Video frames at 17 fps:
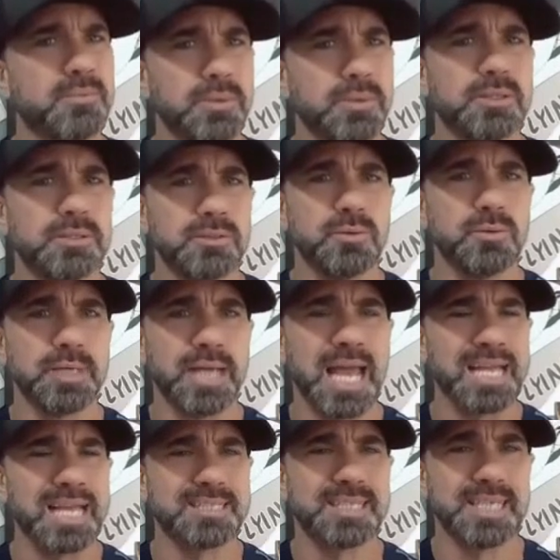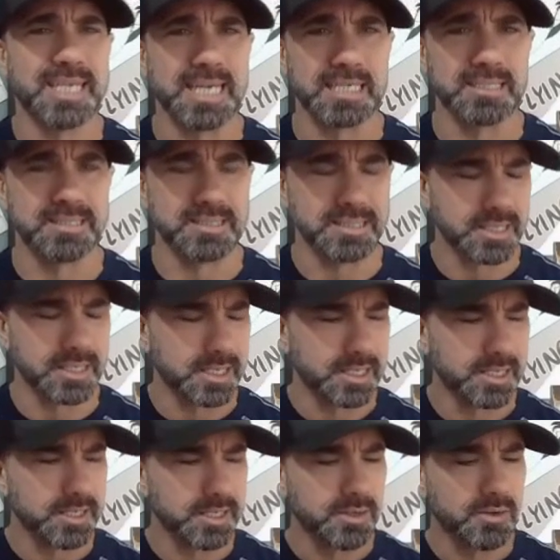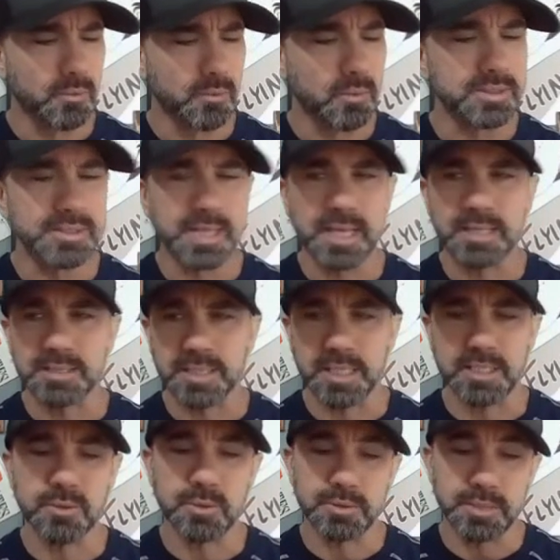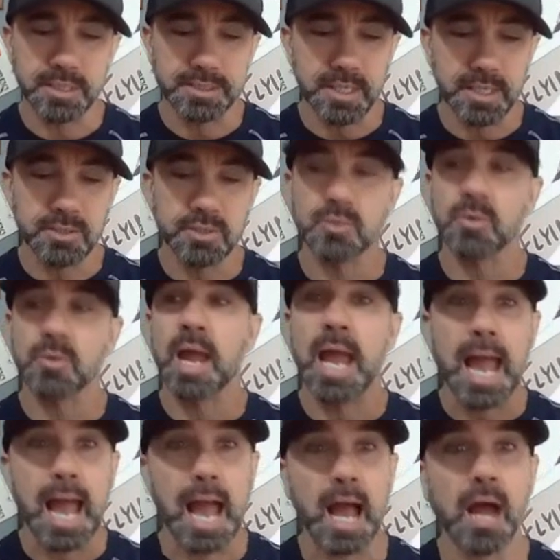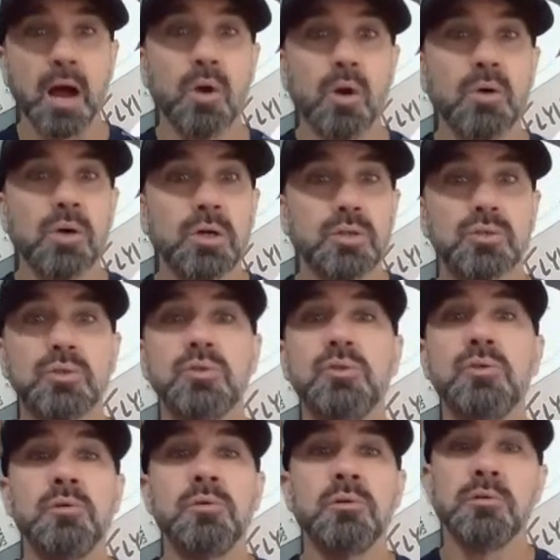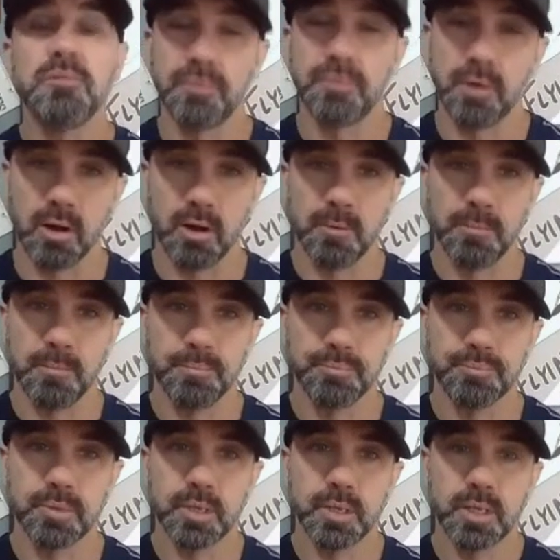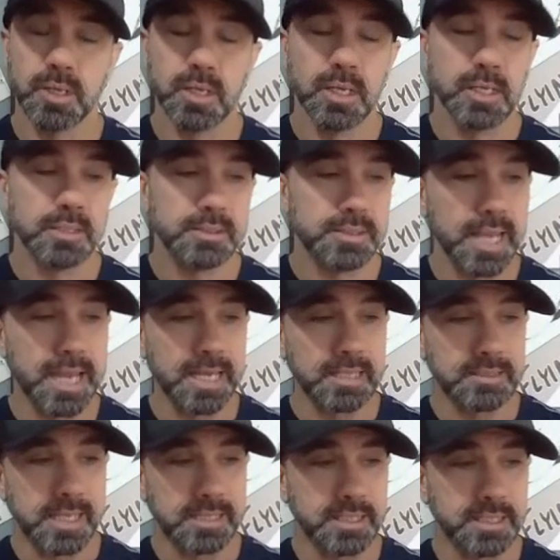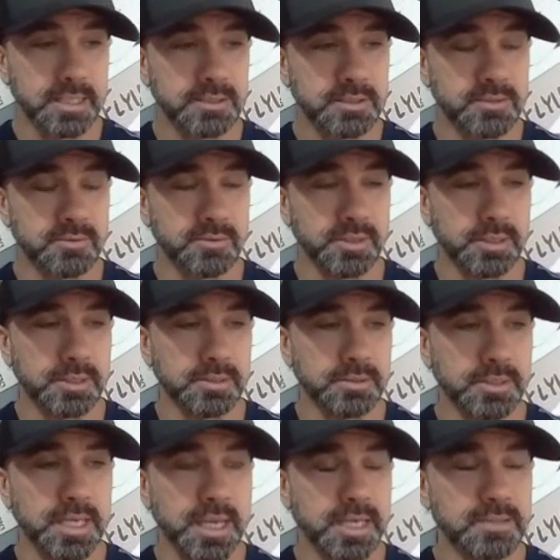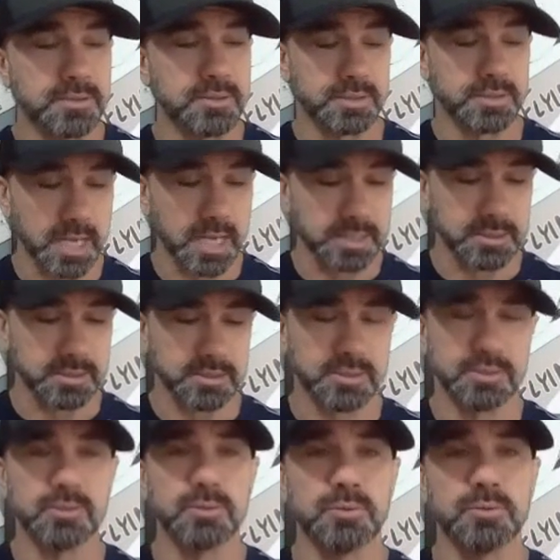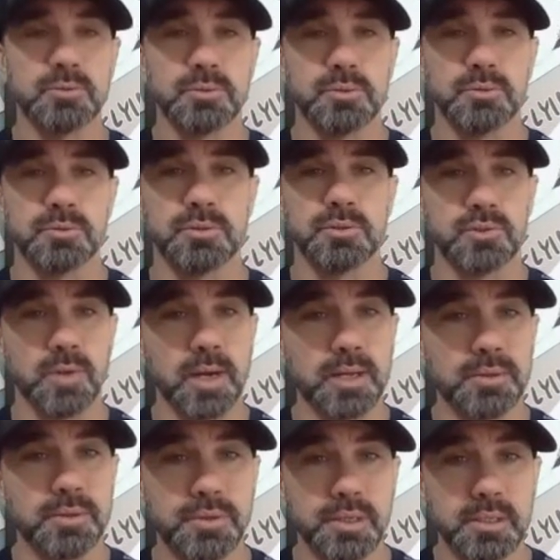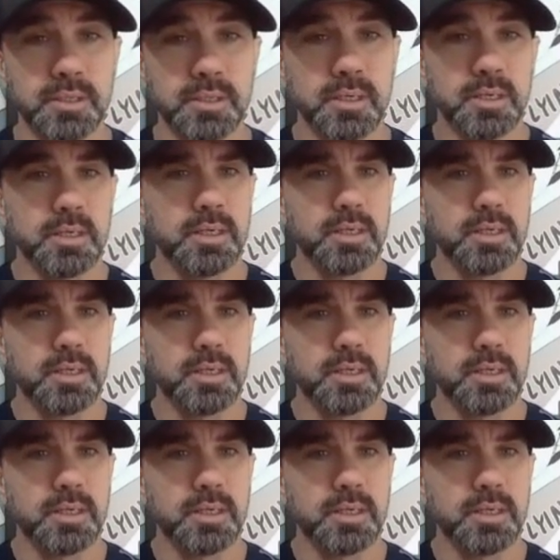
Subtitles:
when you're doing it as kids, what they teach you is they teach you how to fall. They teach you the exercises to strengthen